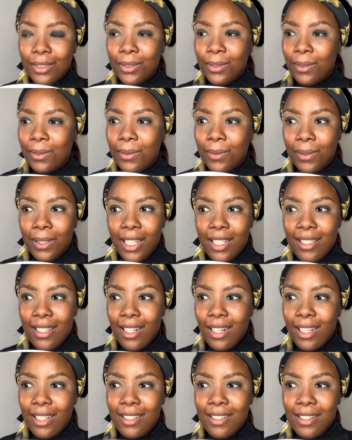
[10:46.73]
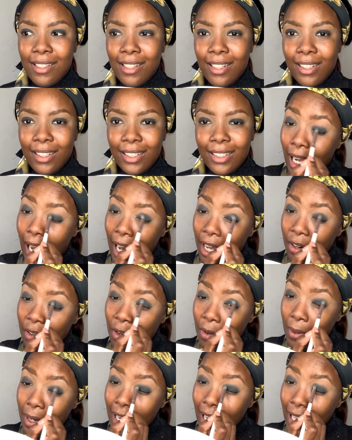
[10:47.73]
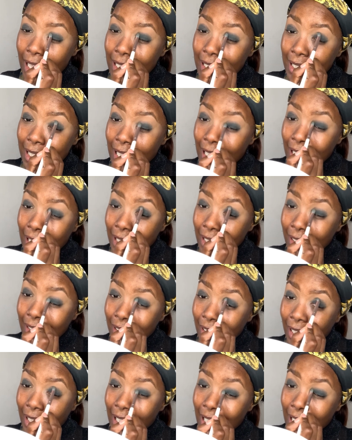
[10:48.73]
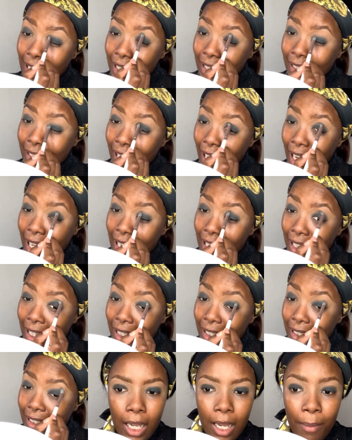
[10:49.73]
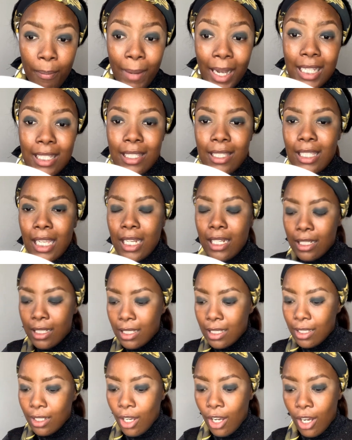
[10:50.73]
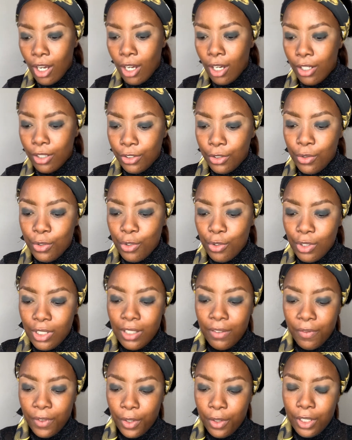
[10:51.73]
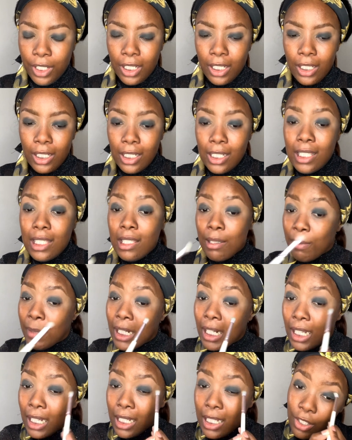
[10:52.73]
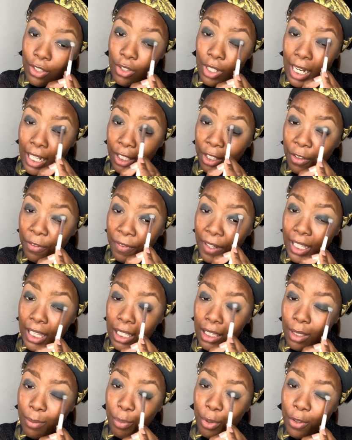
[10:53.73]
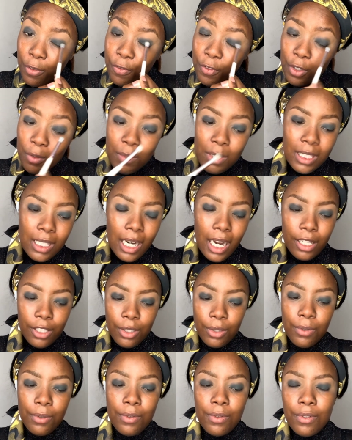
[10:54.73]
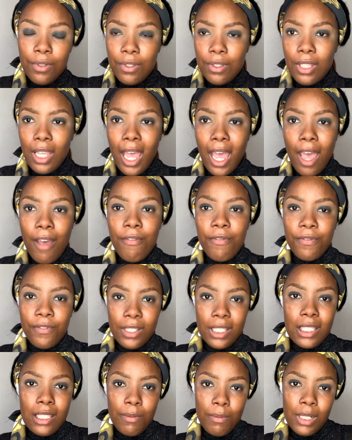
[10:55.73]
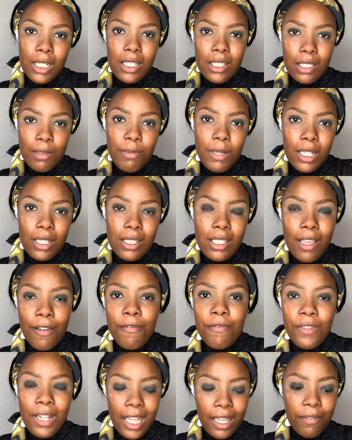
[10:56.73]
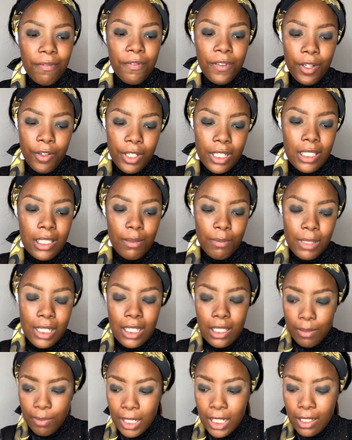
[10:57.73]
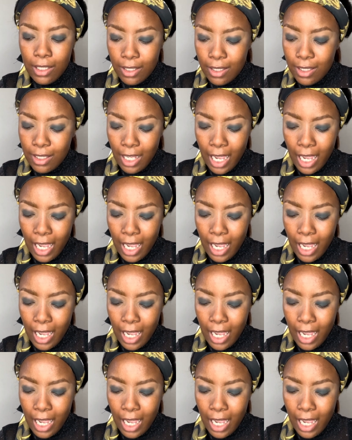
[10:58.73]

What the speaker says: Oh, that's unhygienic. I don't know what else, hey? Yeah, like my scents are usually very similar. So like you'll find that the perfumes that I use have similar smells, have like very similar smells.